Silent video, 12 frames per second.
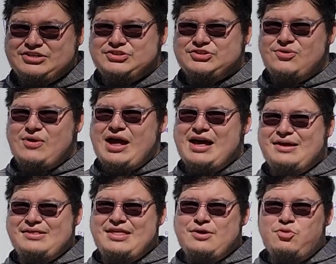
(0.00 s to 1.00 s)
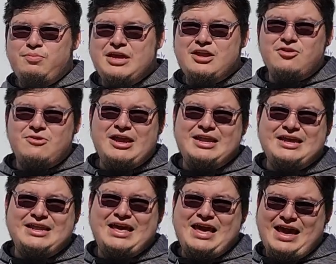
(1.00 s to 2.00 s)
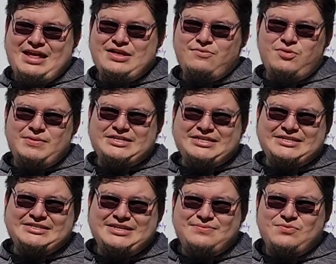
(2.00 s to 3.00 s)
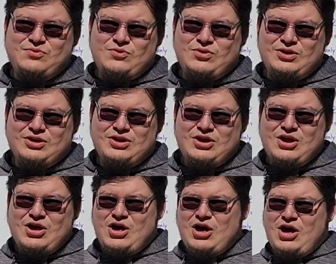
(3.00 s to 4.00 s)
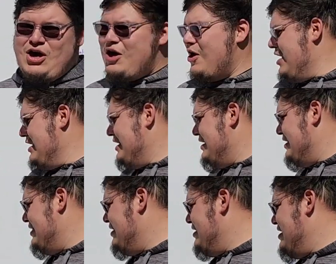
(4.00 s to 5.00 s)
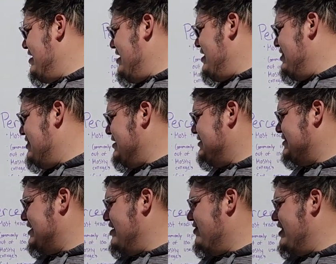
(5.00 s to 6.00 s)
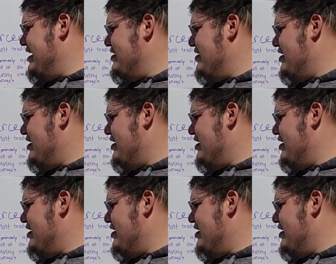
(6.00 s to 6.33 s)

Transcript: So they will be graded and they will be tested more on the skill and